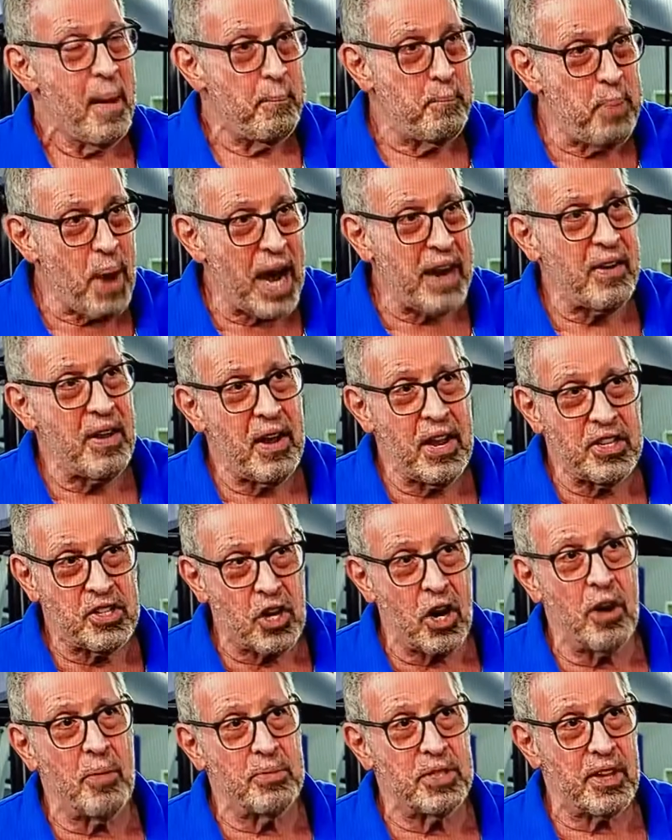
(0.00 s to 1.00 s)
But in
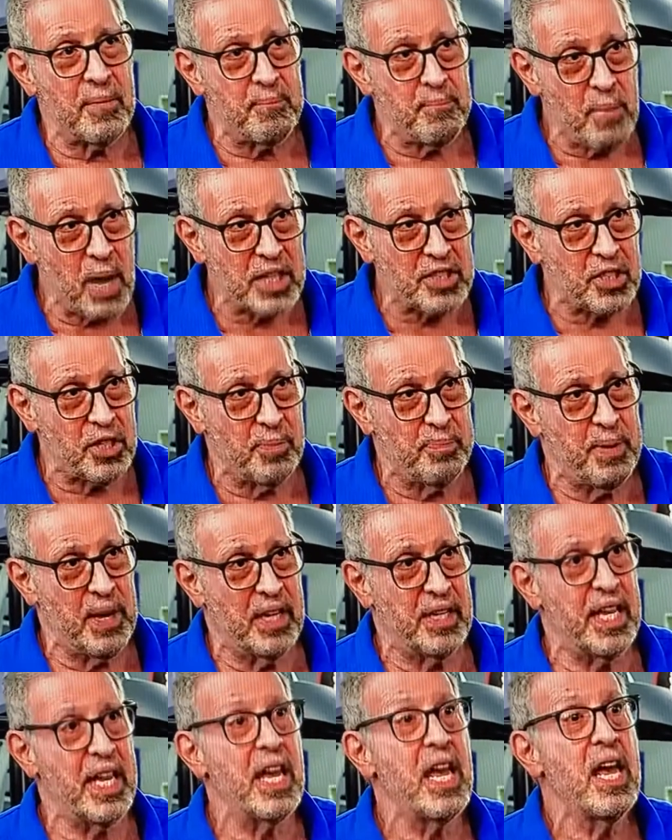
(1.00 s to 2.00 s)
terms of muscle
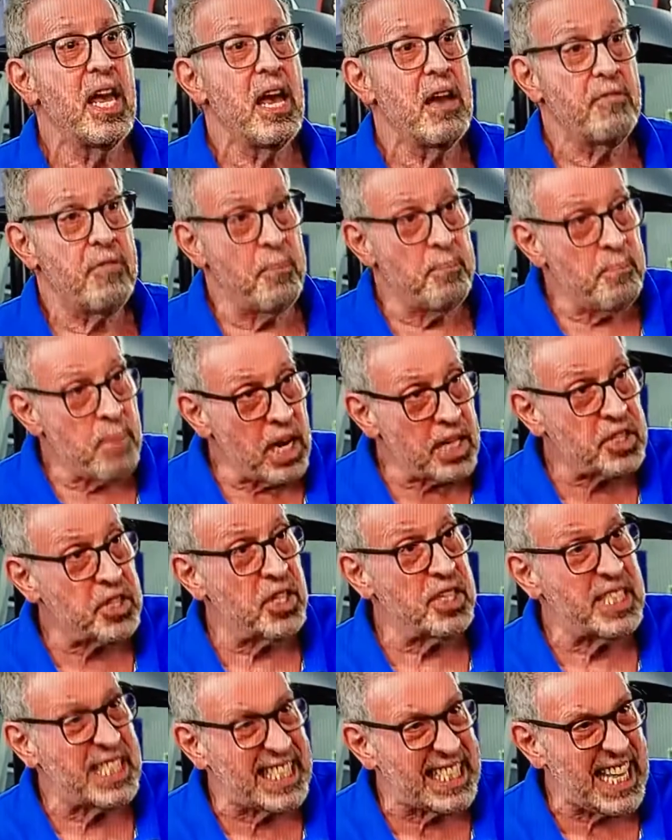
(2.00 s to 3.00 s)
building, for
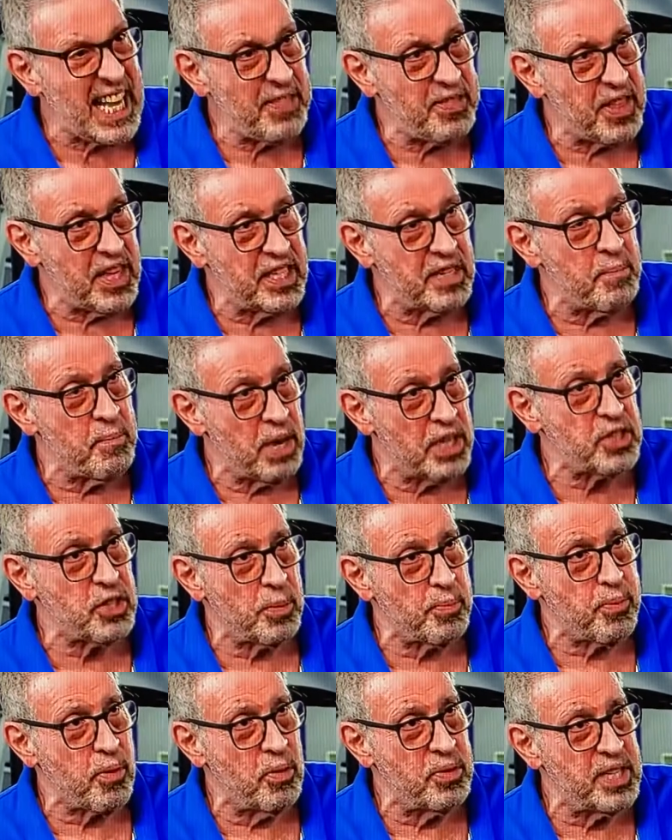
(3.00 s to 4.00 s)
muscle synthesis, muscle
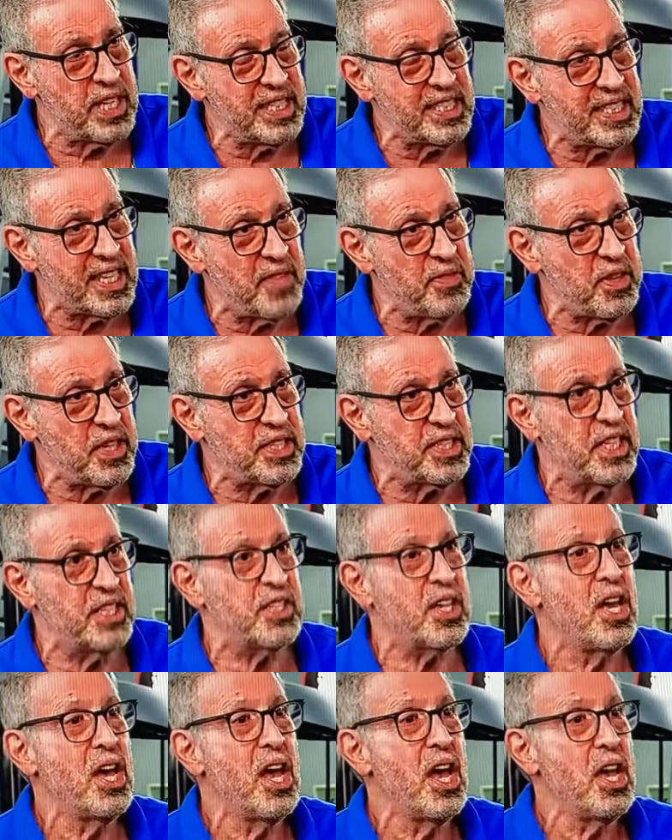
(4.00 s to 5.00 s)
protein synthesis,
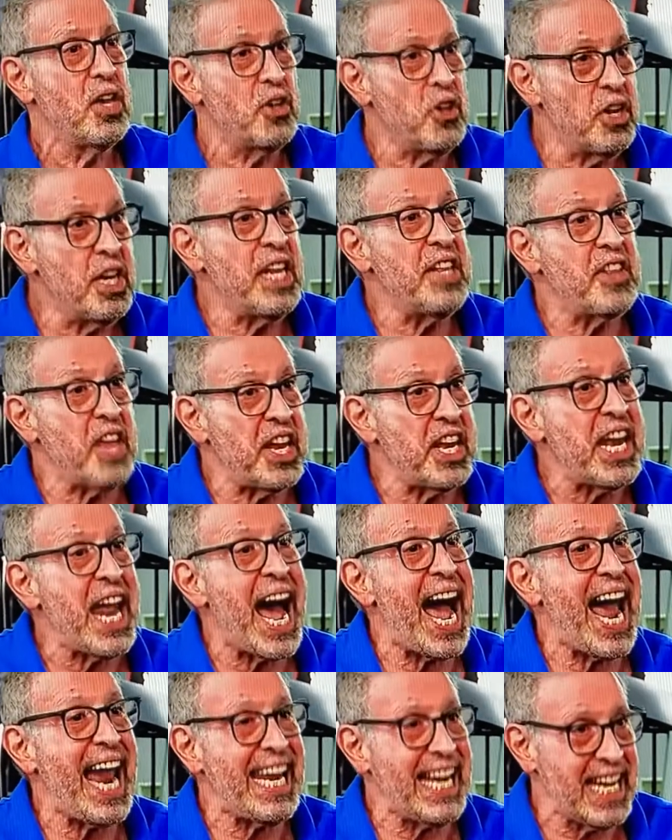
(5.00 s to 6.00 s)
you need the
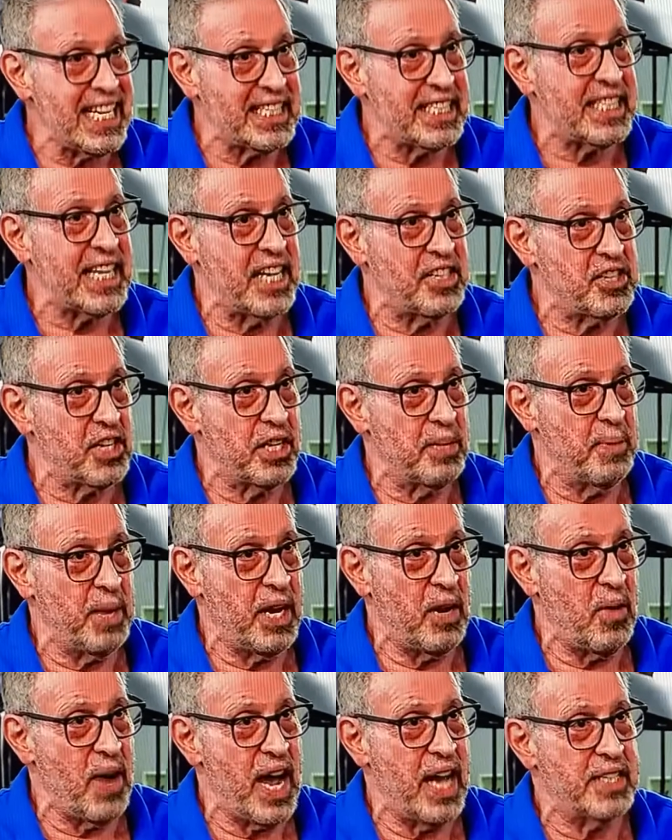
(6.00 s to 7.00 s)
9 essential
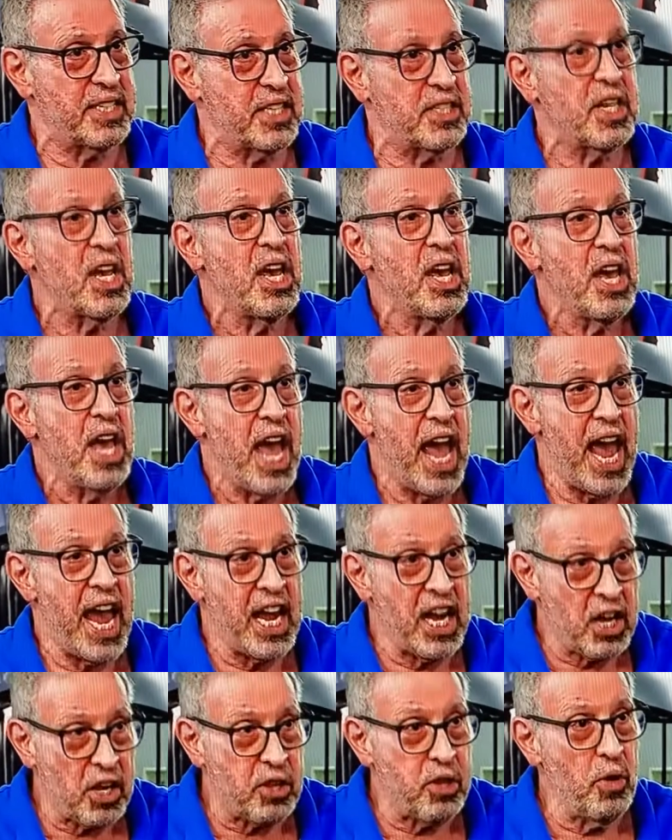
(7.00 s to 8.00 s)
amino acids,
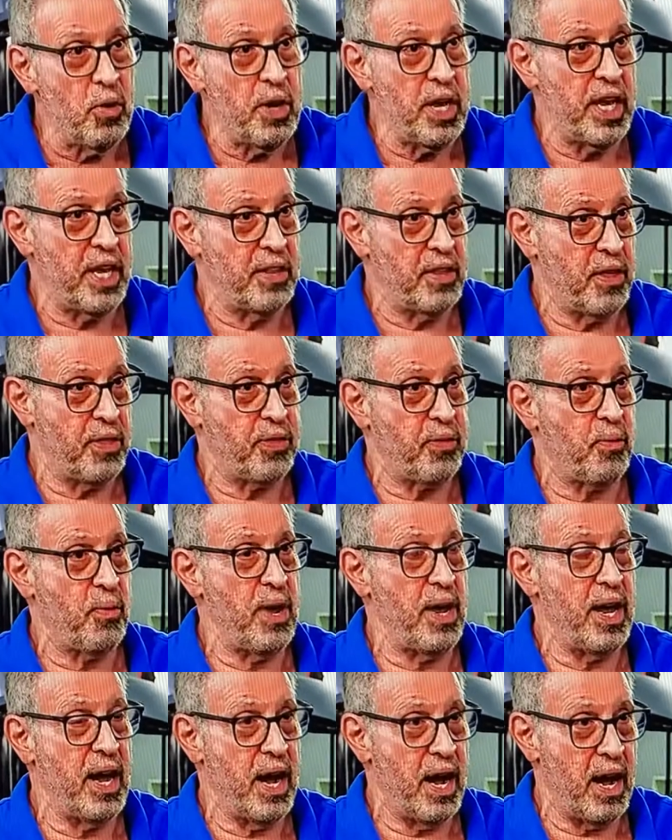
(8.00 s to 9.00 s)
including the
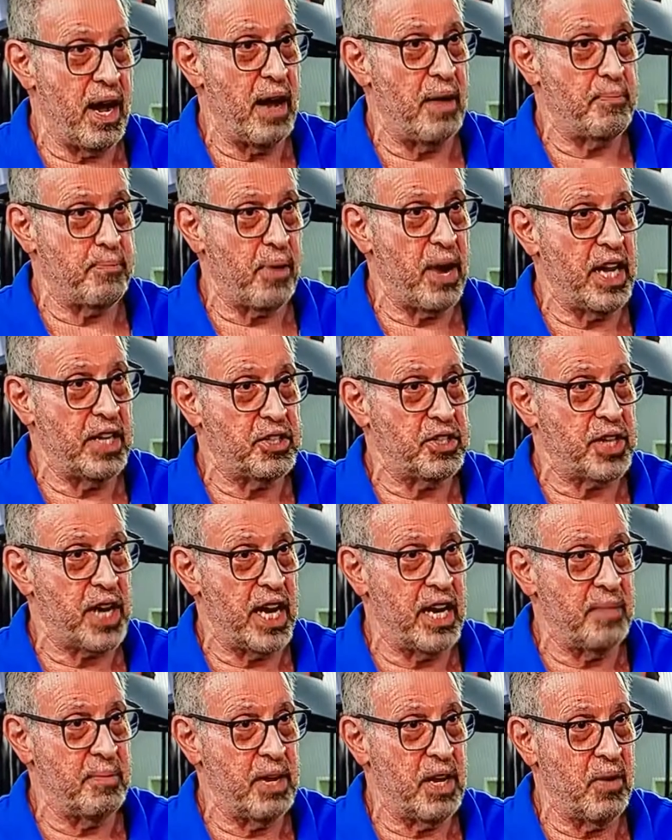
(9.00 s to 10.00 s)
3 branched-chain
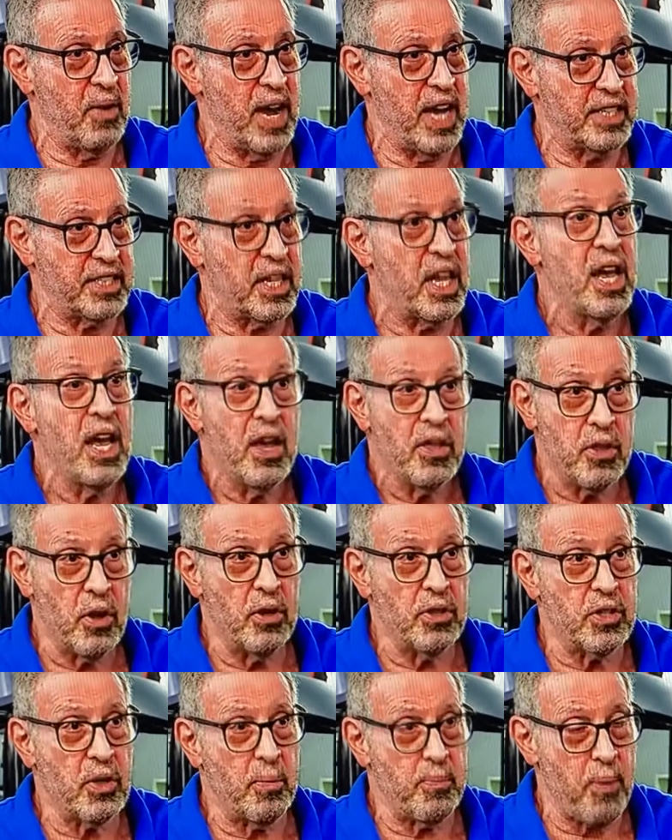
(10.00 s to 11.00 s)
amino acids.
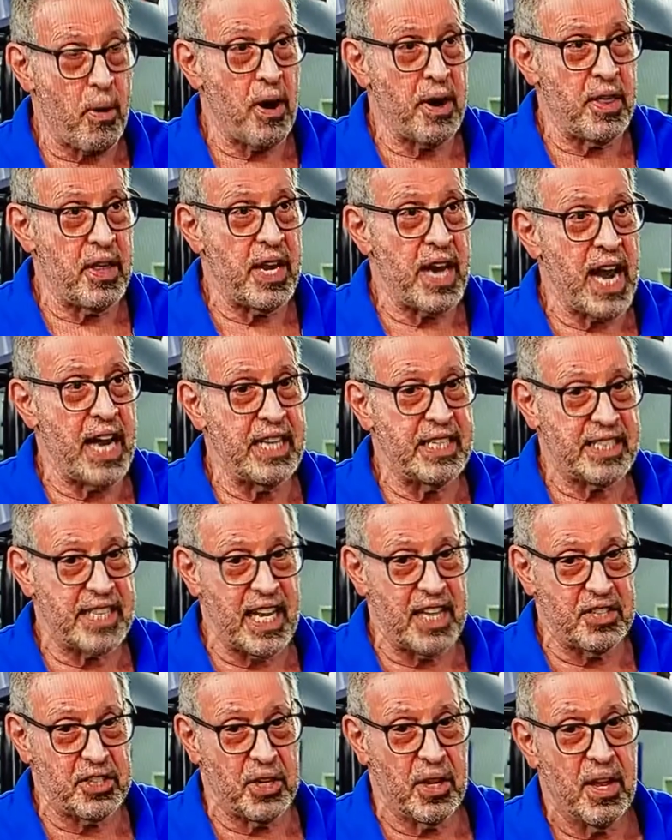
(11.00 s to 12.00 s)
Those are part of the 9
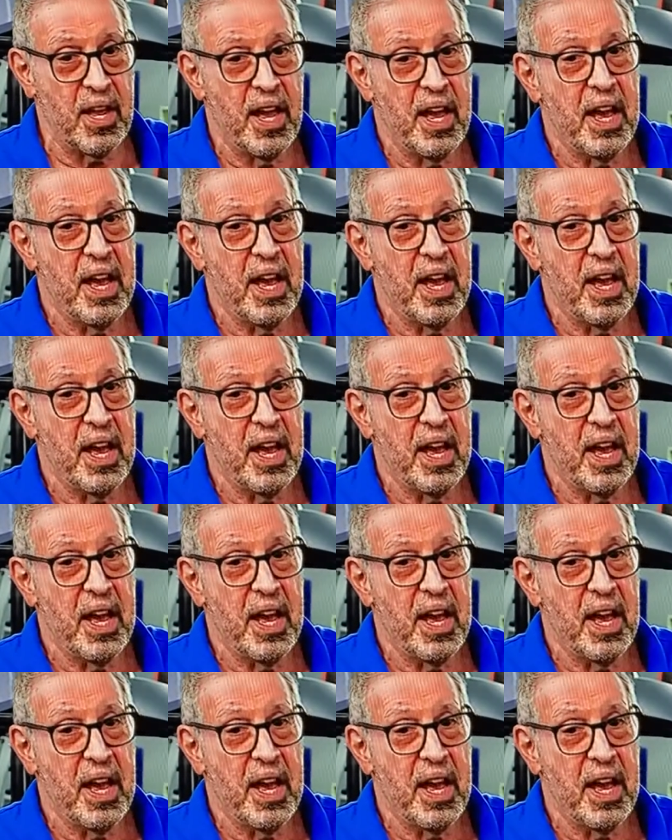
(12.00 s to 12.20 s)
essential.